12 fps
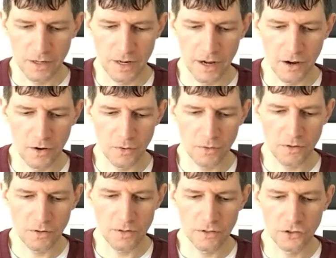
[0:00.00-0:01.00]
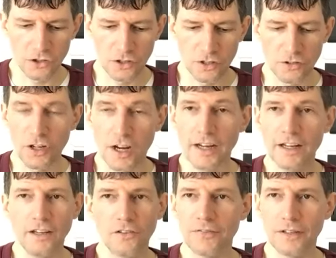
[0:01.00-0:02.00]
Now, the
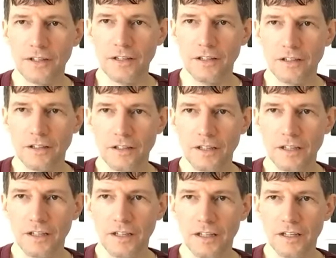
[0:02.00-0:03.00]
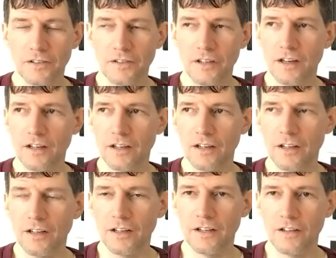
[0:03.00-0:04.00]
Chinese fleet, he said,
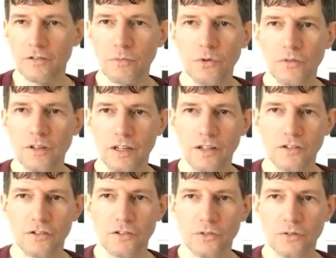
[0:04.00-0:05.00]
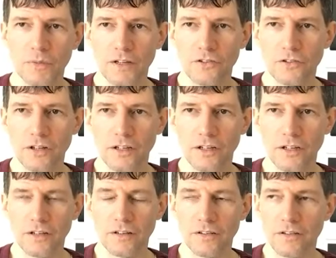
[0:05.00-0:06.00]
is moving into the
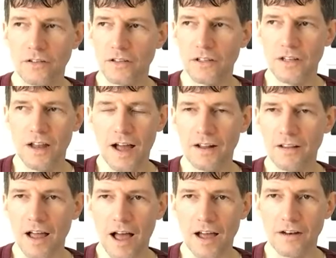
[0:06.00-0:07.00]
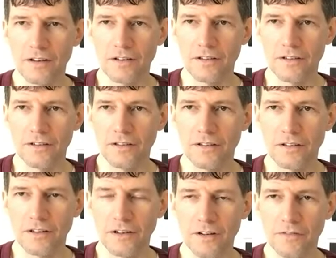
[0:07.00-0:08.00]
Mediterranean. Not a lot
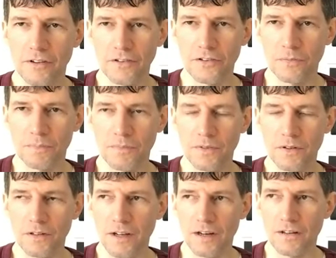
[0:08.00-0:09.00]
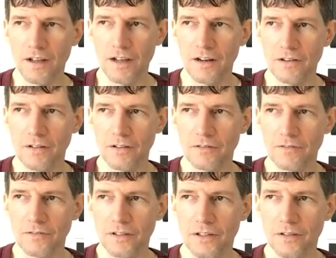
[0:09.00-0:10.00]
of ex- not a lot of
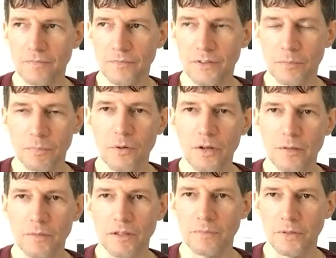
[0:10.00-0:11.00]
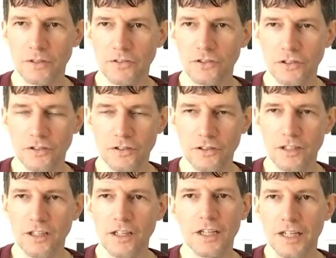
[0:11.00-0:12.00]
um, deployment, but just
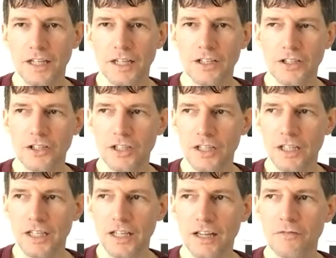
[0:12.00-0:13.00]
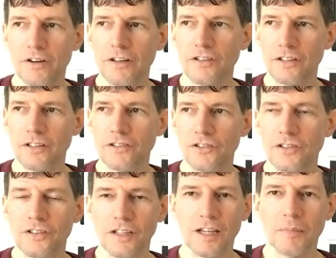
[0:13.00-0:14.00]
he phrases it as
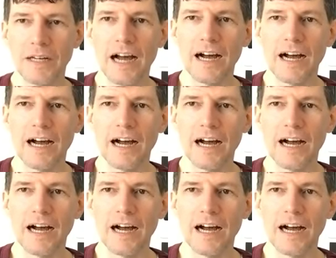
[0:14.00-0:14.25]
just to keep an